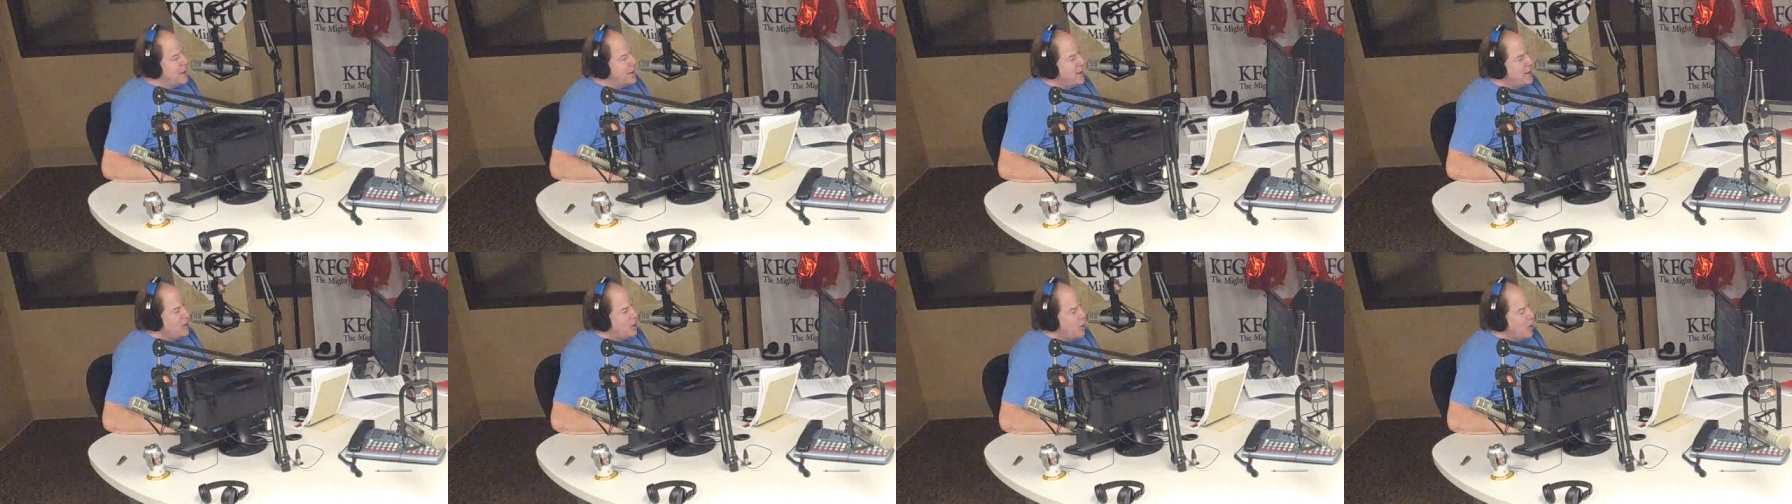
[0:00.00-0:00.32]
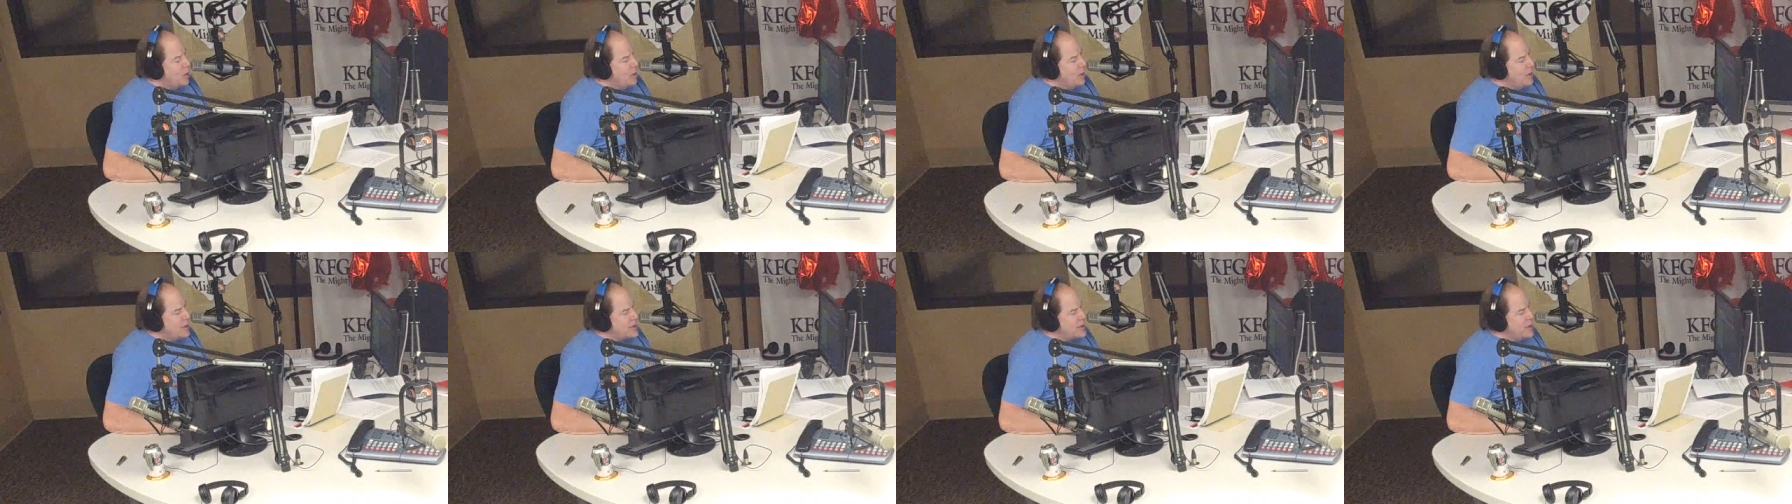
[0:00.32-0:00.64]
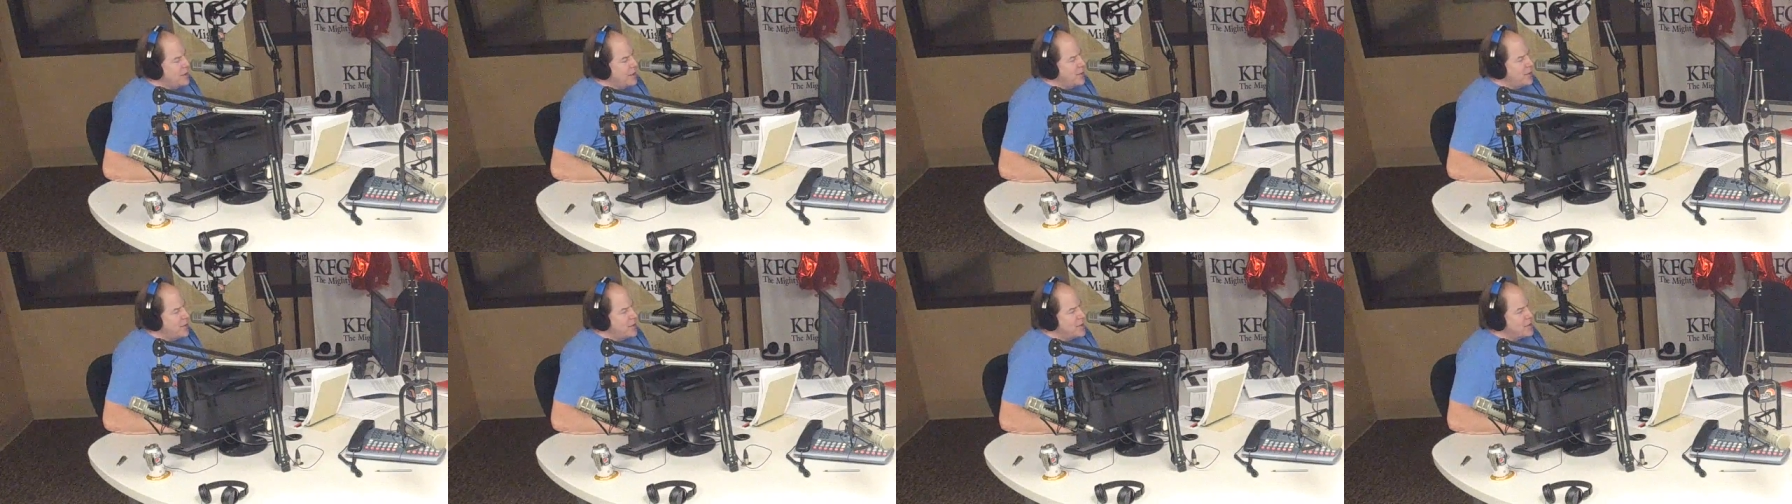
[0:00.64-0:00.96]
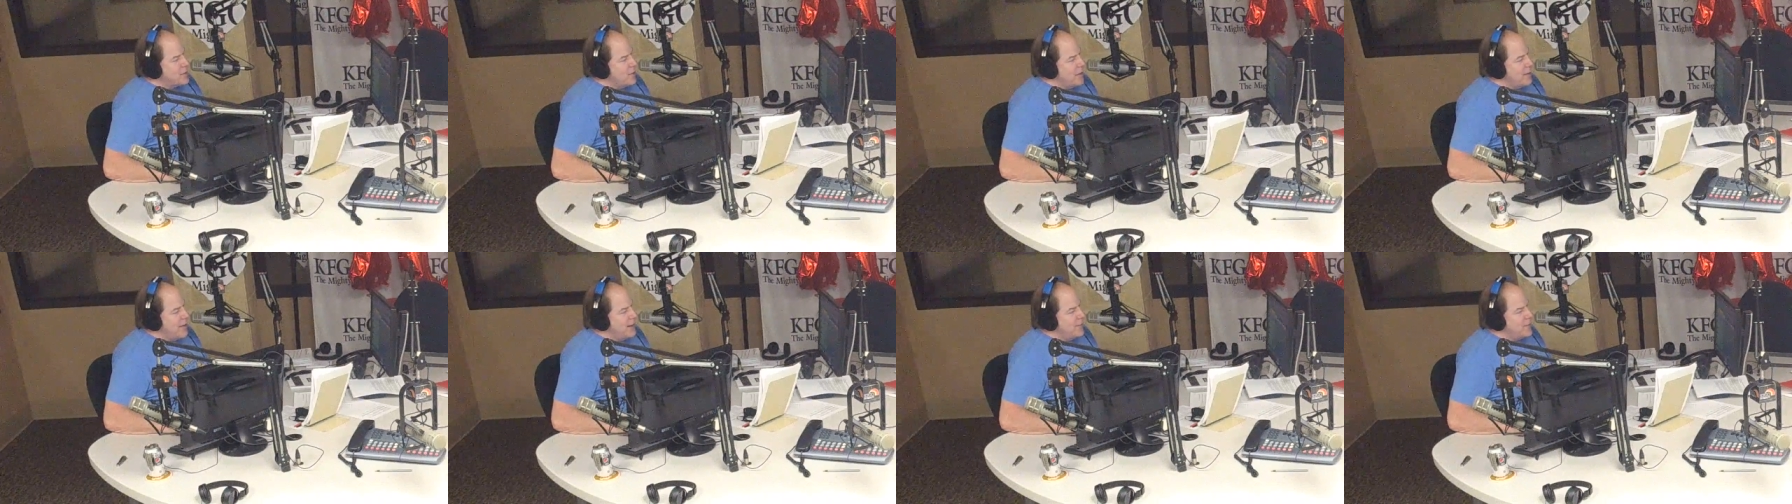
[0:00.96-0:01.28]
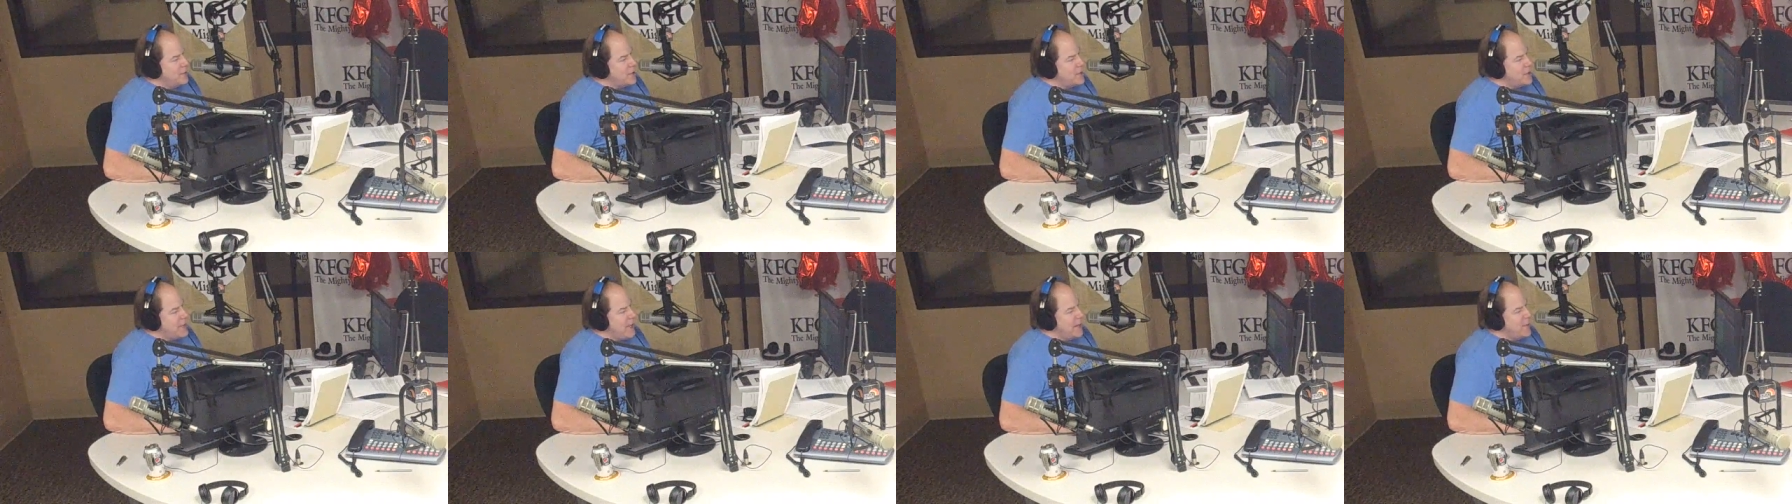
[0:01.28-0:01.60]
You're listening to The Drive
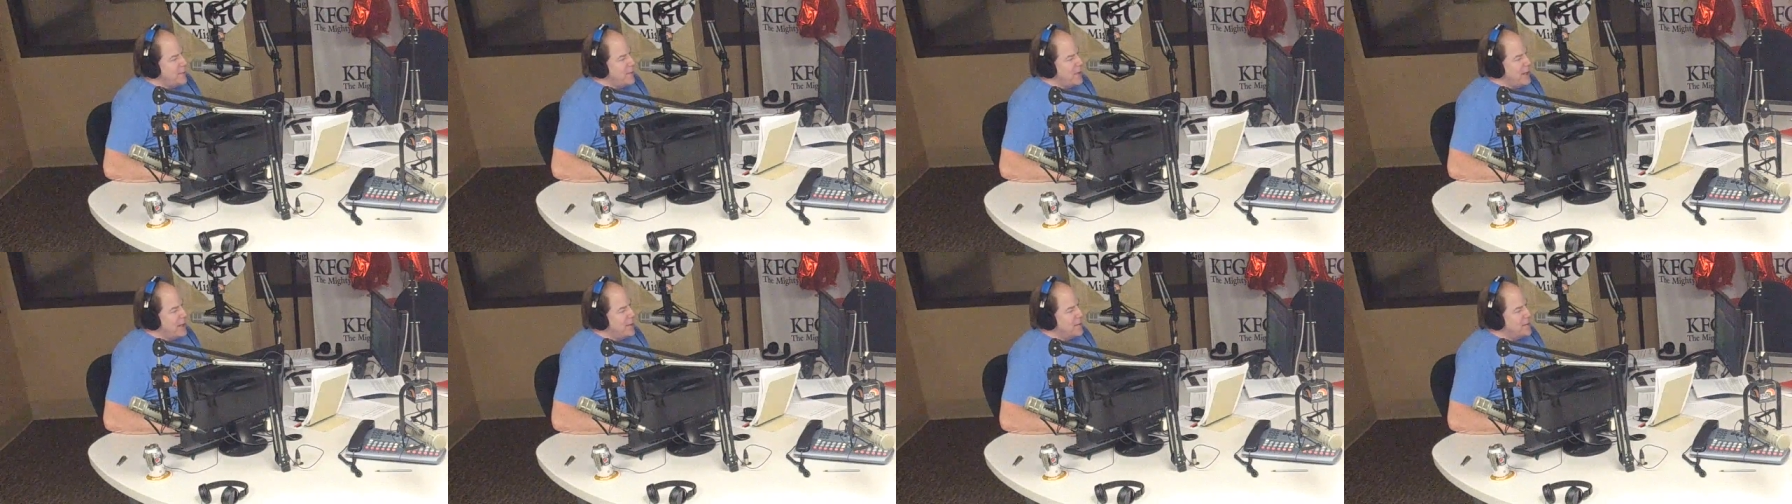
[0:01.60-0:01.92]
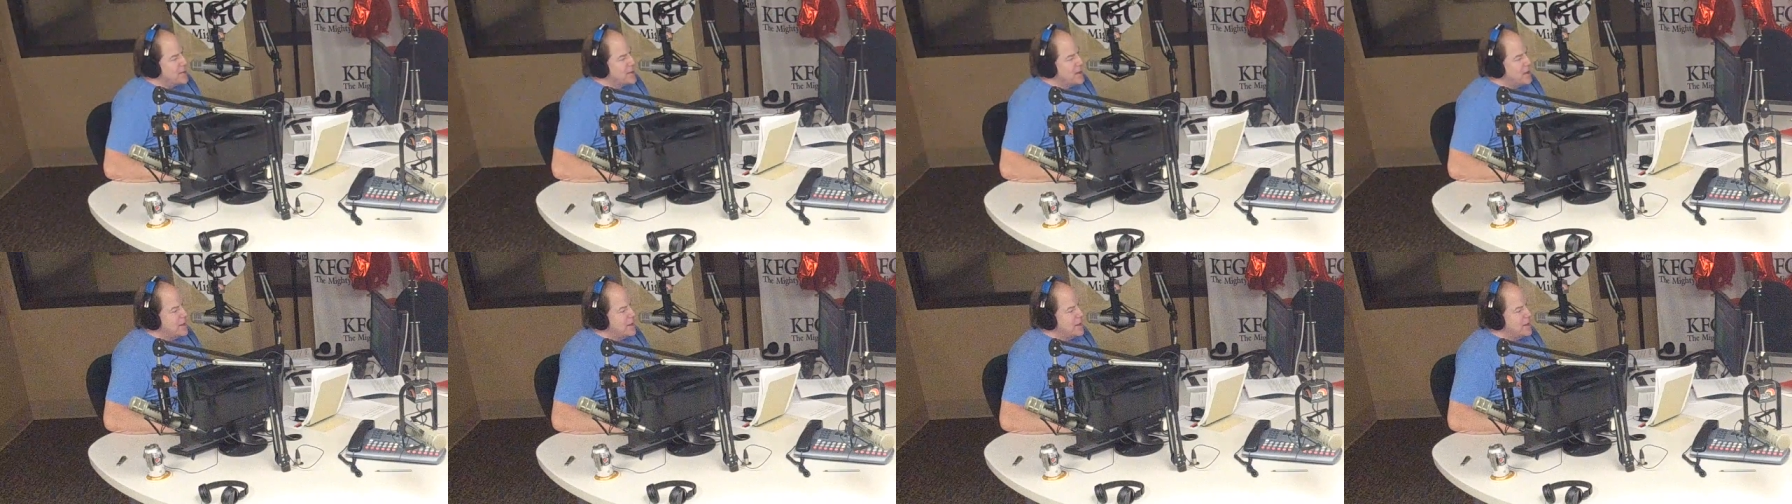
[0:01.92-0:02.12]
with Dan Michaels